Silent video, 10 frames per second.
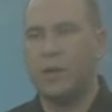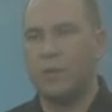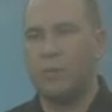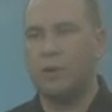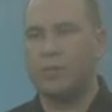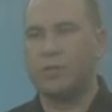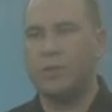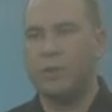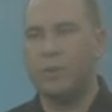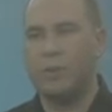And we're also
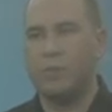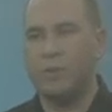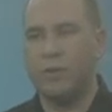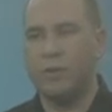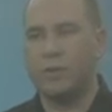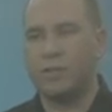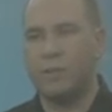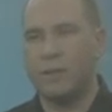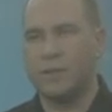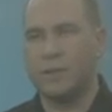going to be reviewing the
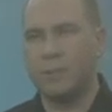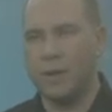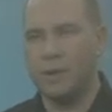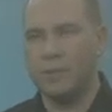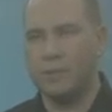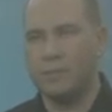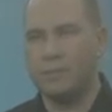step-by-step guides.